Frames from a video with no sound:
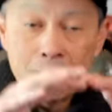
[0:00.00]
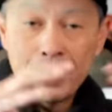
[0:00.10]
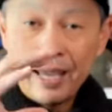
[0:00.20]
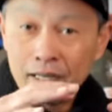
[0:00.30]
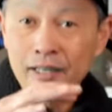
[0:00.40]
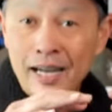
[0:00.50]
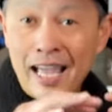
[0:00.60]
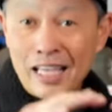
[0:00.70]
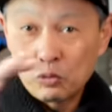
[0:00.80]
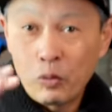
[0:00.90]
air
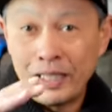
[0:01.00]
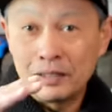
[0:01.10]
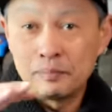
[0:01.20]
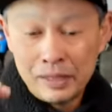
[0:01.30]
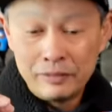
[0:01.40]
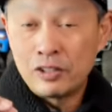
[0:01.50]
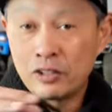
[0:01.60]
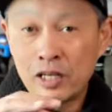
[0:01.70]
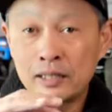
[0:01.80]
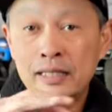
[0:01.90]
has weight, believe it or
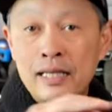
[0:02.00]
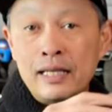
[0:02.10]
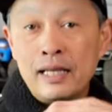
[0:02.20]
not.